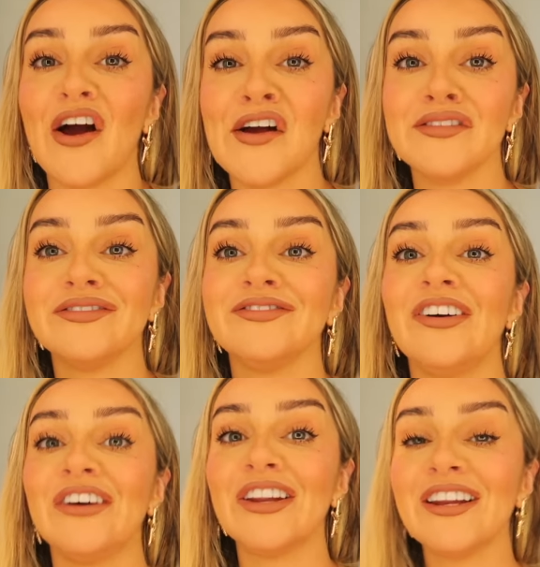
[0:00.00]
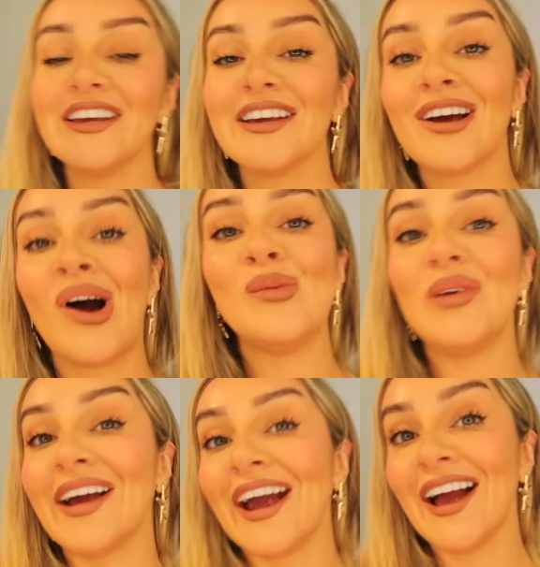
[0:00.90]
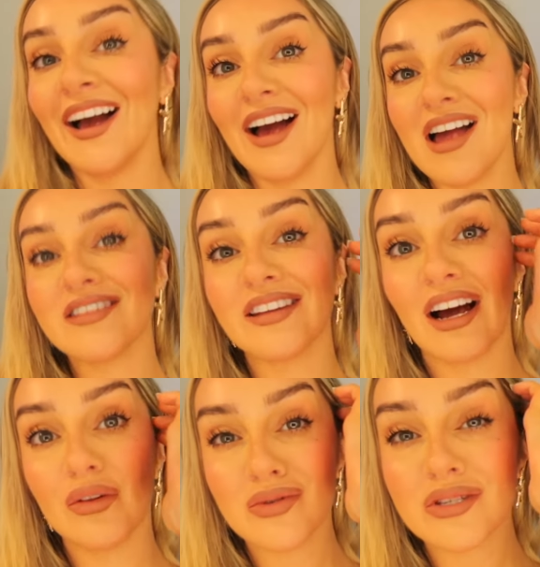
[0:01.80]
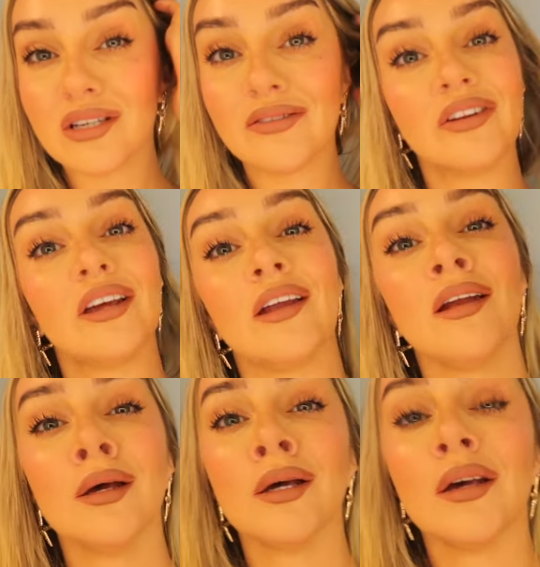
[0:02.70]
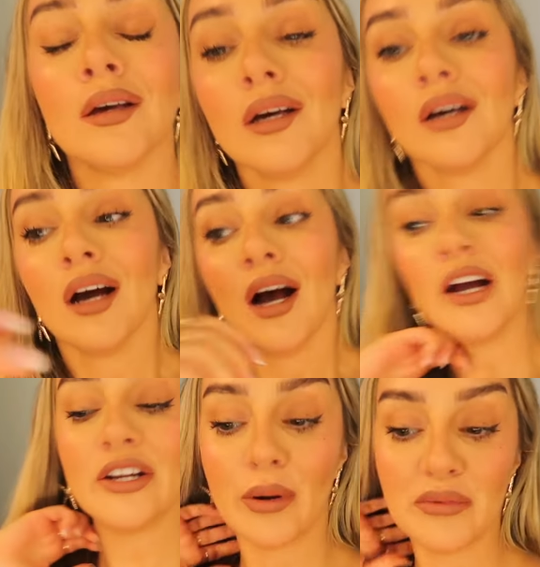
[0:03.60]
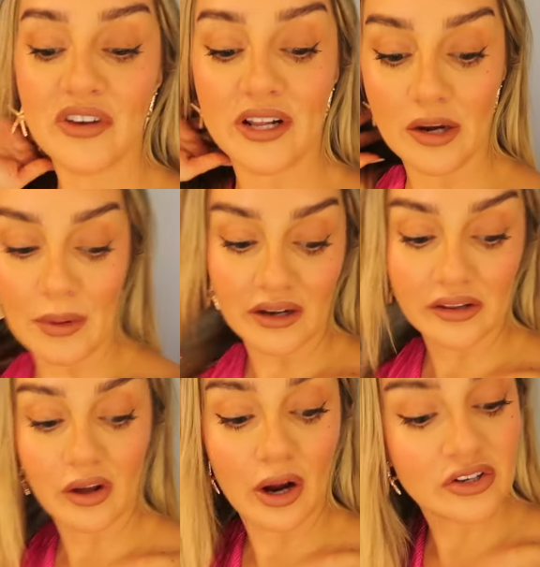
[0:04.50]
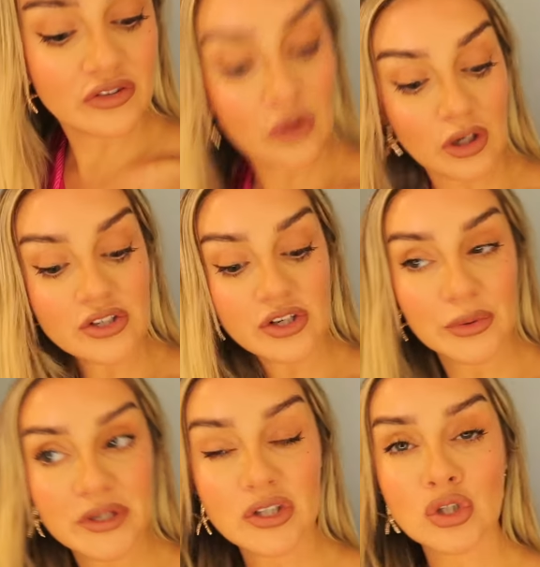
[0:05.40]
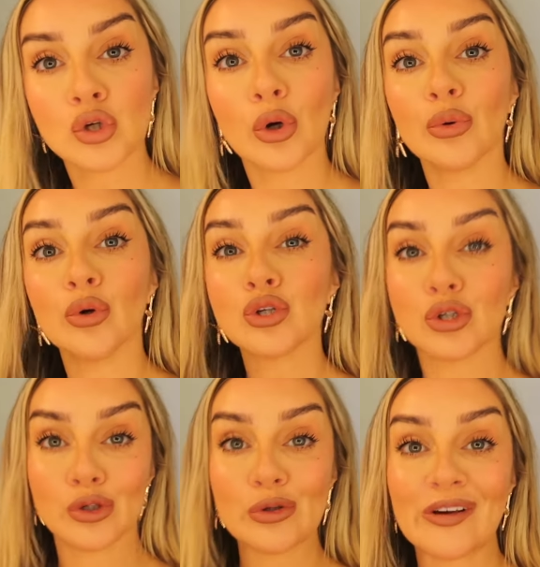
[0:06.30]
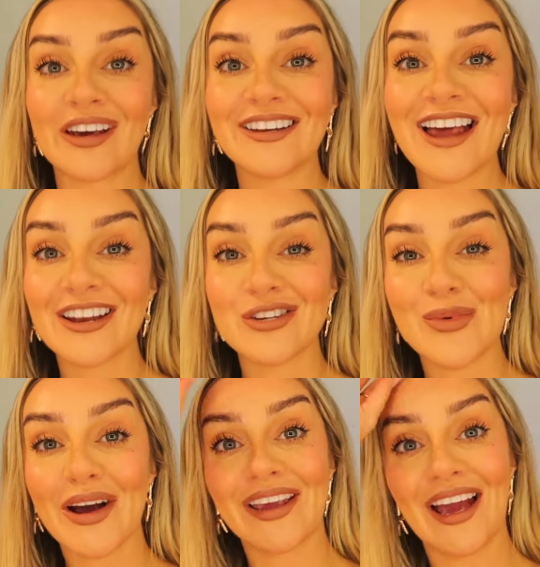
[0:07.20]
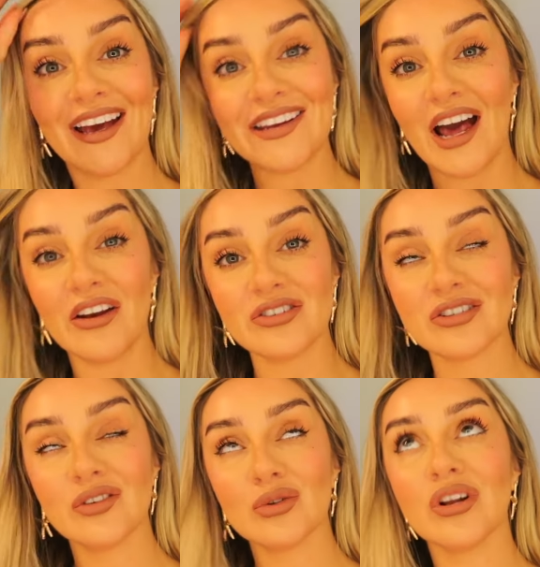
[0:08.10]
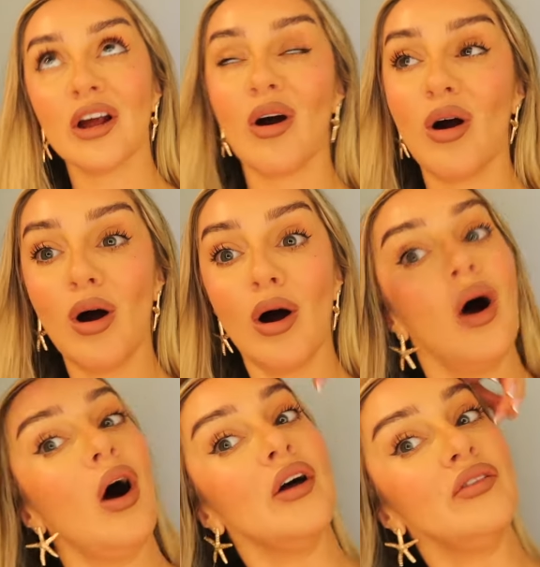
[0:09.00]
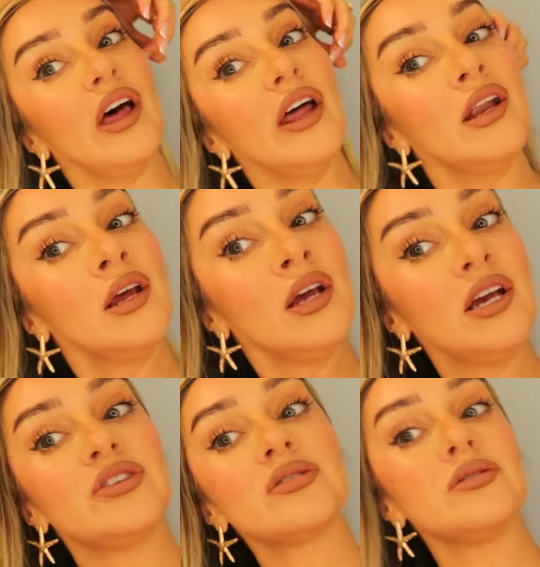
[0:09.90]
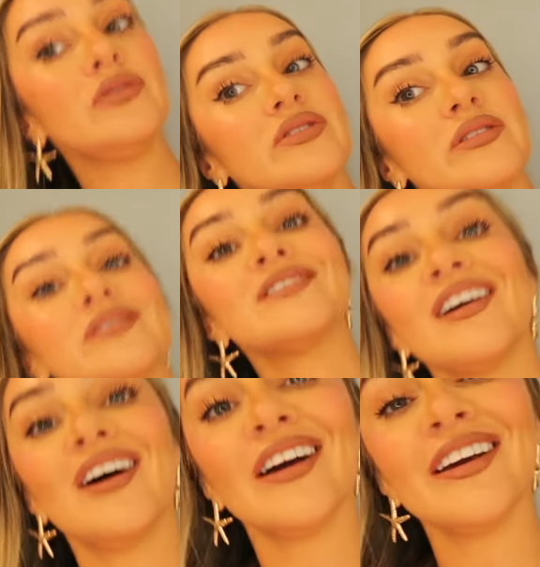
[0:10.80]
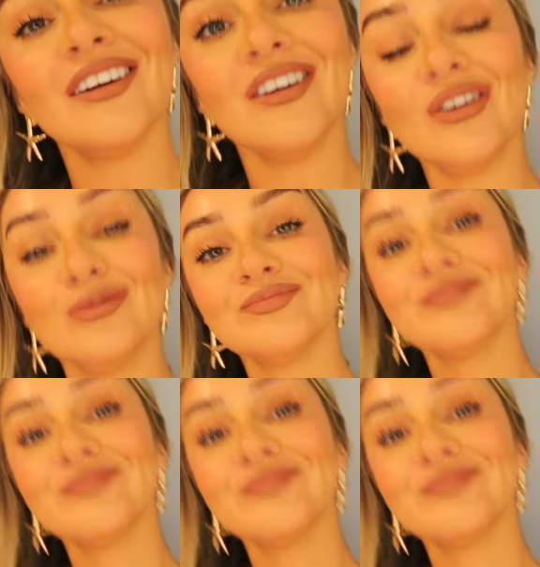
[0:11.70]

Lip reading: finally got my hair done this evening. I don't know what I'm feeling about it though. I just feel like, you know when it's so humid and you wear your hair down, it just feels like hot and then it just loses its style.